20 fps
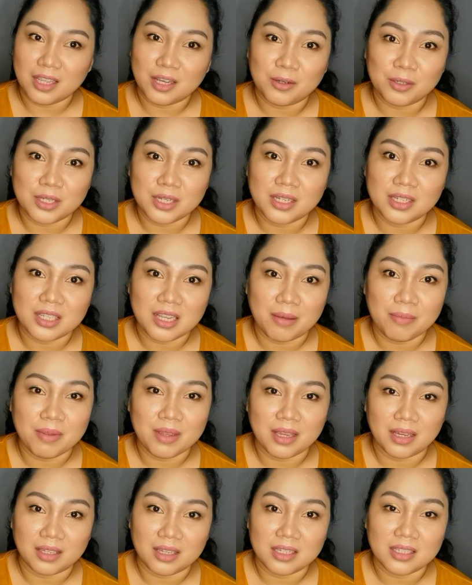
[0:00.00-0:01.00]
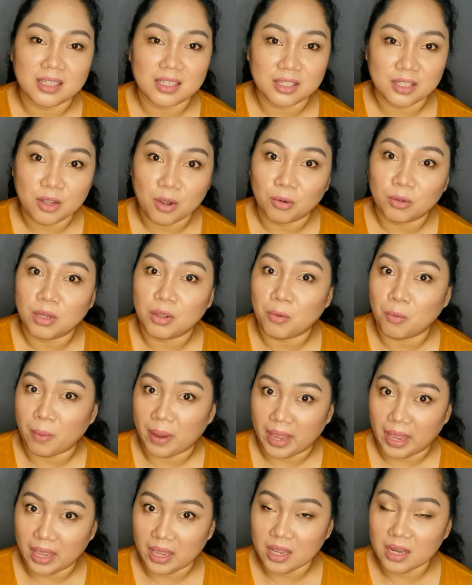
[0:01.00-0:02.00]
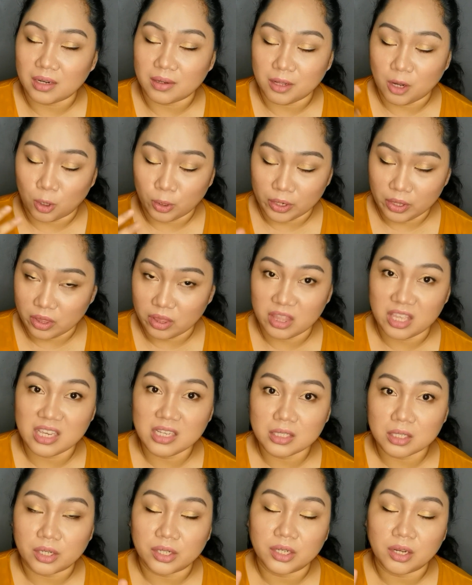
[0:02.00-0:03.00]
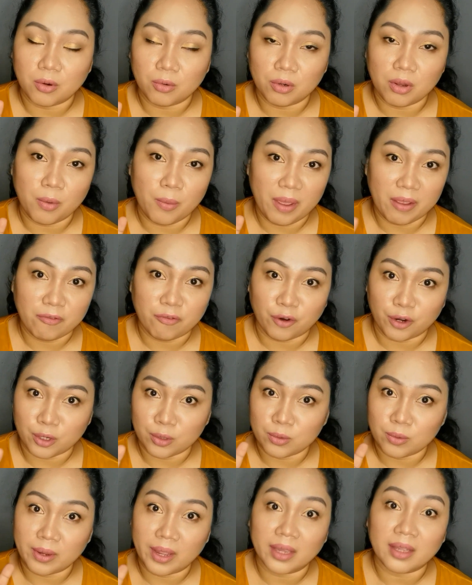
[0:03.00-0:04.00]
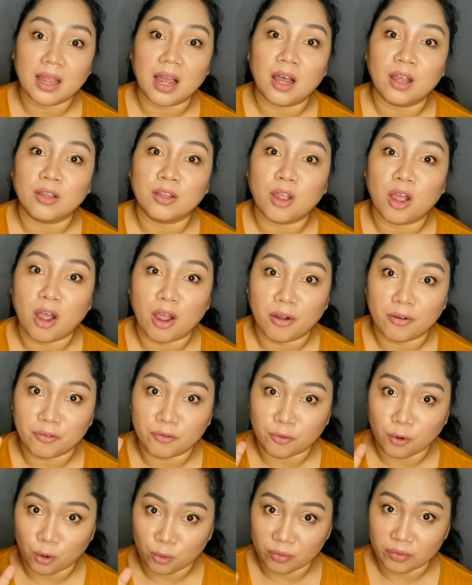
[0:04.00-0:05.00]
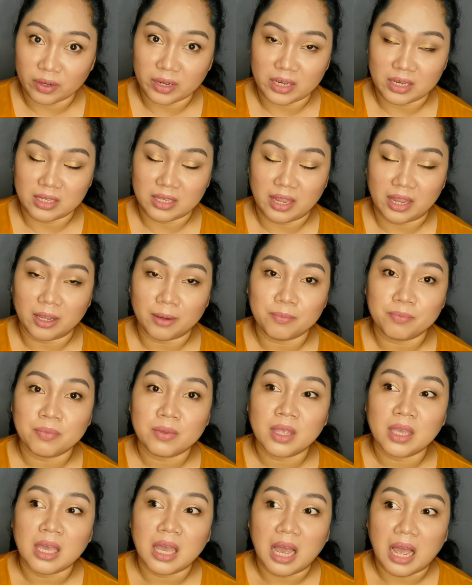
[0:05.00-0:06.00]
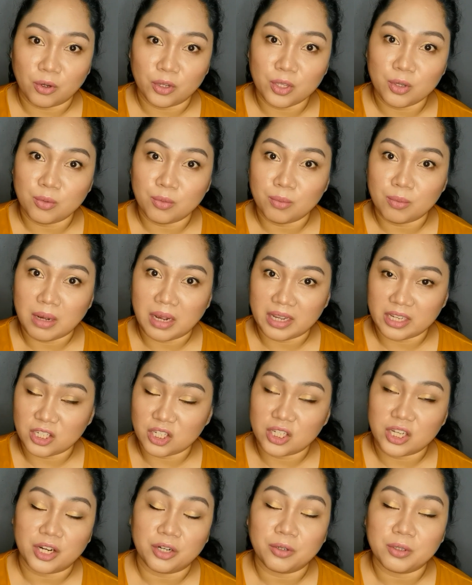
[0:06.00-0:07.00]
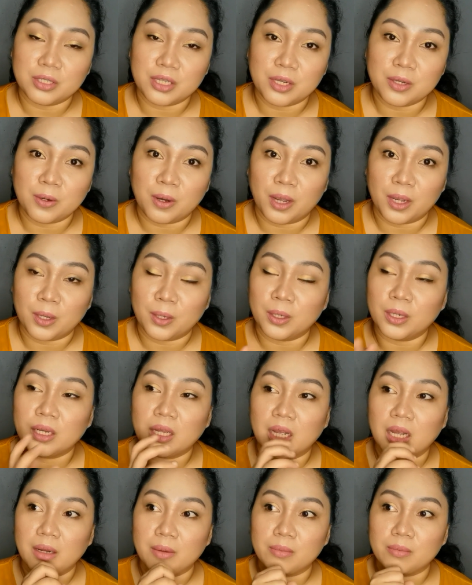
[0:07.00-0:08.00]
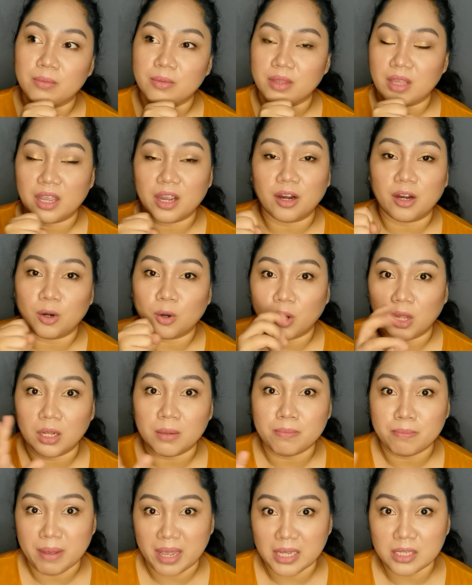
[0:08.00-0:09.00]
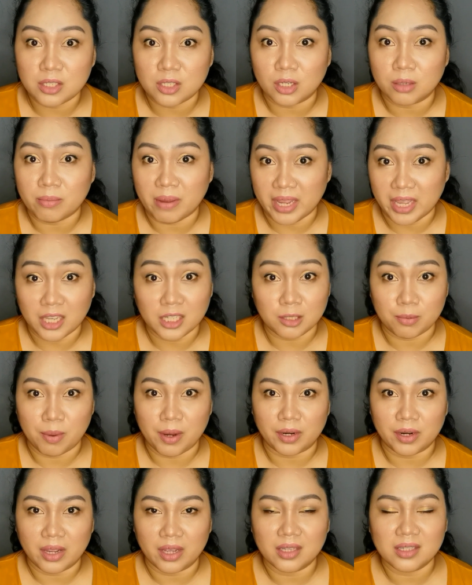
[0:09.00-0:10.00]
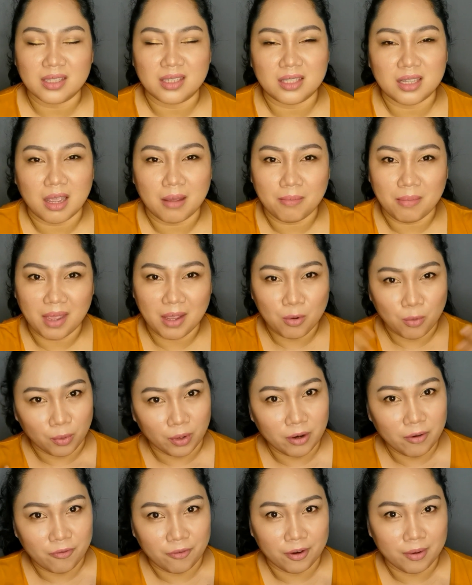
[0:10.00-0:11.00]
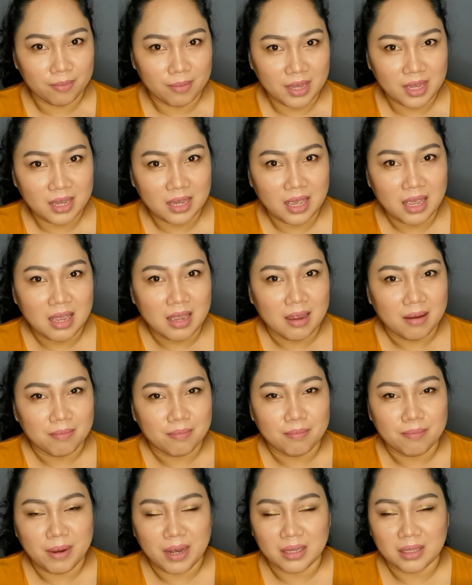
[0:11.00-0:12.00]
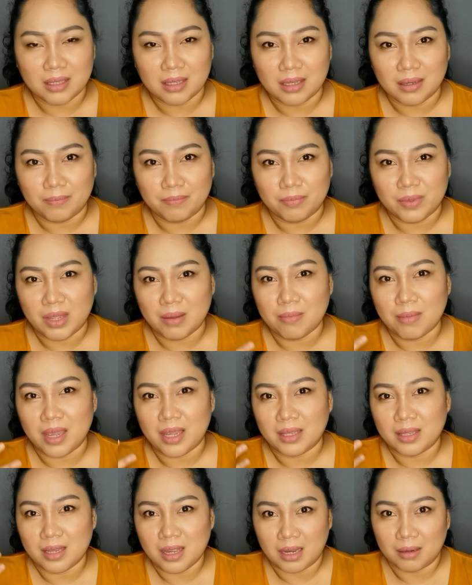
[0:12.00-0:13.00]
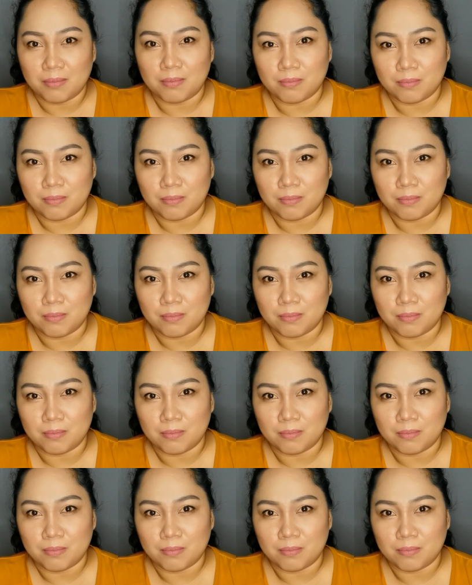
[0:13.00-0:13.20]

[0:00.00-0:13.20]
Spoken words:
ko sinasabi na this is the only way or these are the only way for you to get out of overeating. Yung mga i-share ko sa inyo ngayon, they are all based on my experience. They may work for me, but they may not